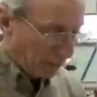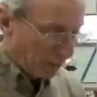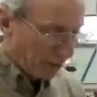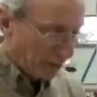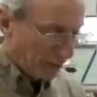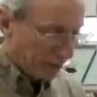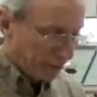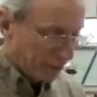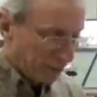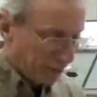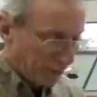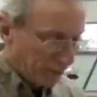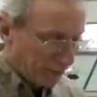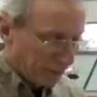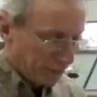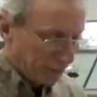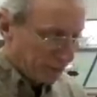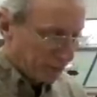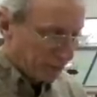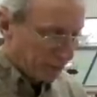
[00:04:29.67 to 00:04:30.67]

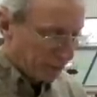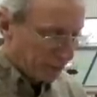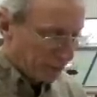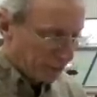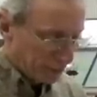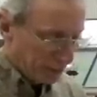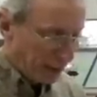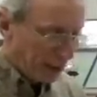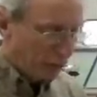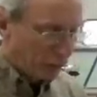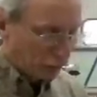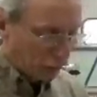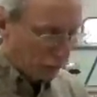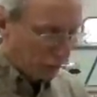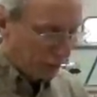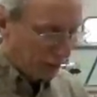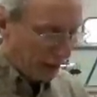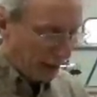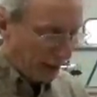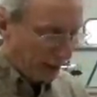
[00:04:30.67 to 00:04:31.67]
wanted to take a
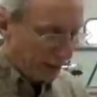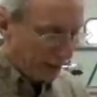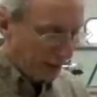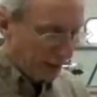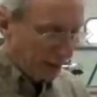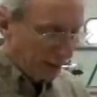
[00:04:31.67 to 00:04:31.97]
look at.